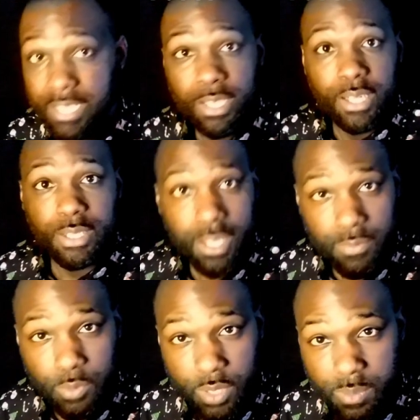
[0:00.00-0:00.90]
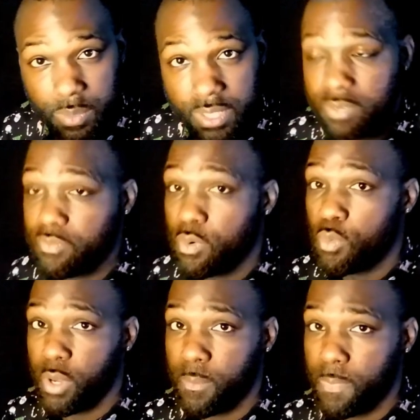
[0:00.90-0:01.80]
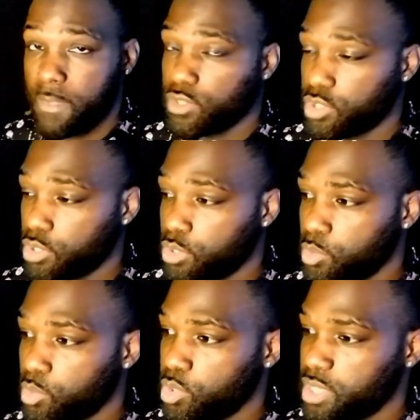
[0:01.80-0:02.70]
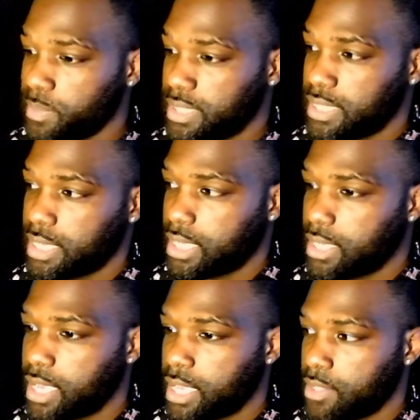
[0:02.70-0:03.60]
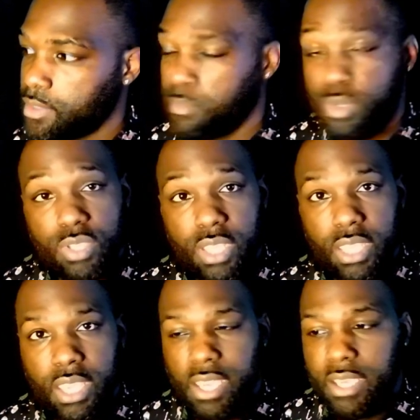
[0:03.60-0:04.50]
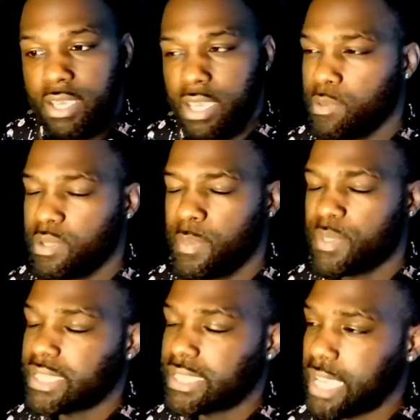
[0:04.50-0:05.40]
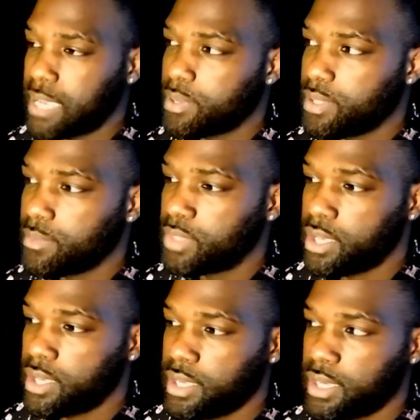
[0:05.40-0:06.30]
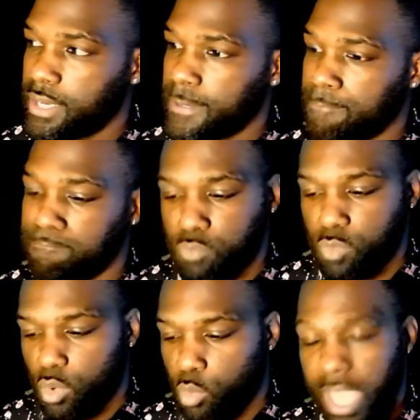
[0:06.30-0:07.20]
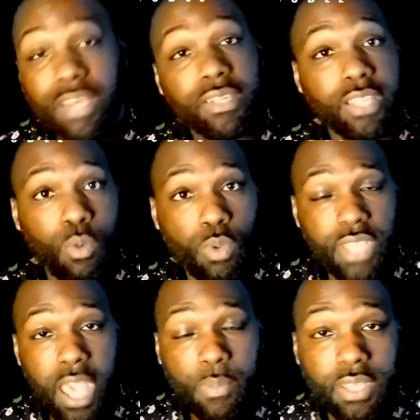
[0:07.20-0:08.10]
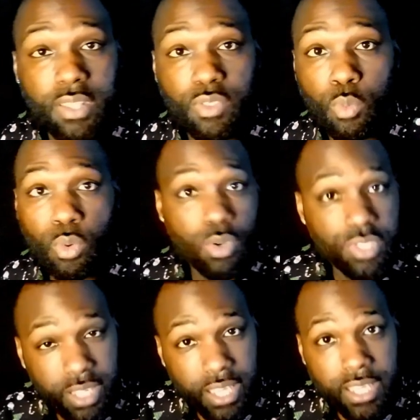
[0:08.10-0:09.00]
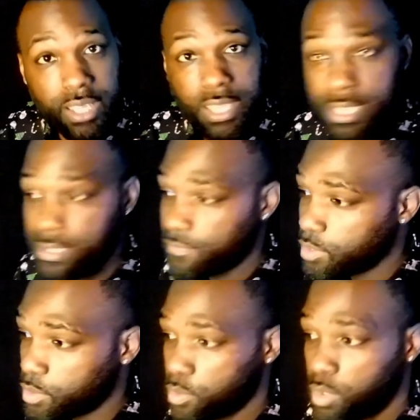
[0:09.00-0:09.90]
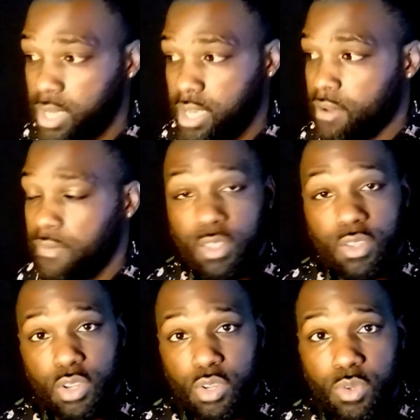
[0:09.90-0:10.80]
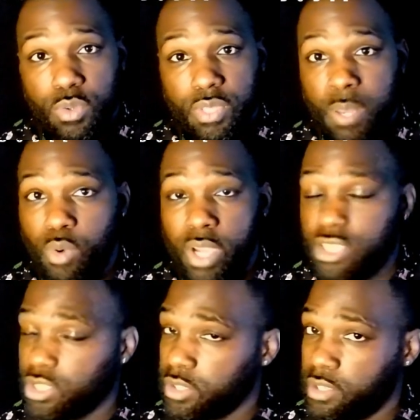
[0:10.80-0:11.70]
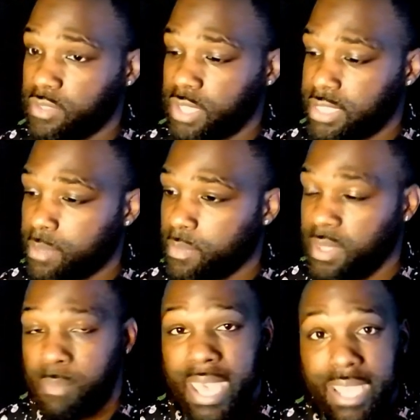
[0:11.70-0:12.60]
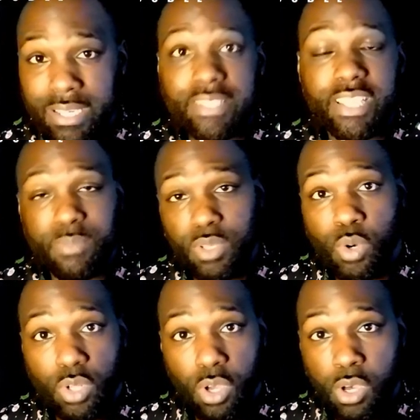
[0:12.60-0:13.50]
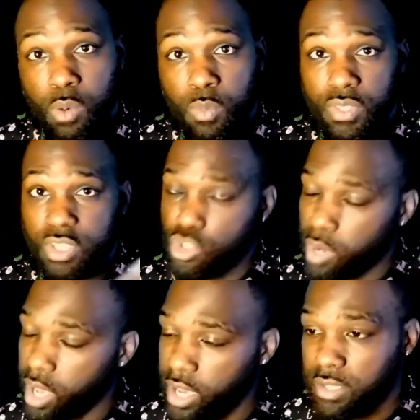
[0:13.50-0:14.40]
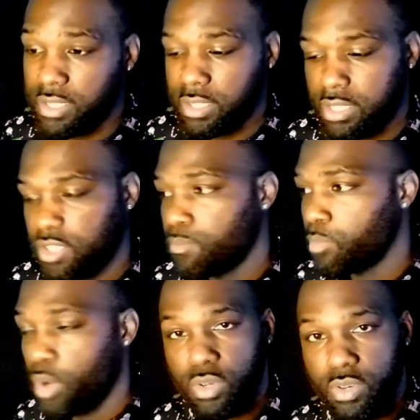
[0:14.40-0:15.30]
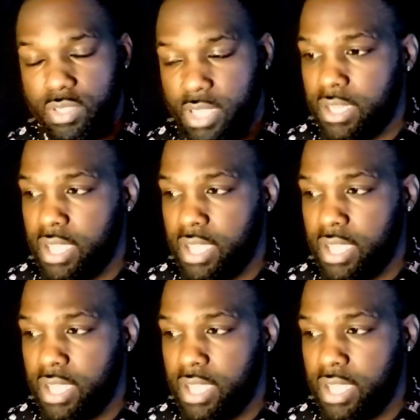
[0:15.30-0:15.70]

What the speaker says: love Christmas, for one. For two, Christmas and the music helps us escape the reality of what's happening in the world today. As you follow the news, I'm quite sure you've seen some of the madness that's been going on with these trials and these murders and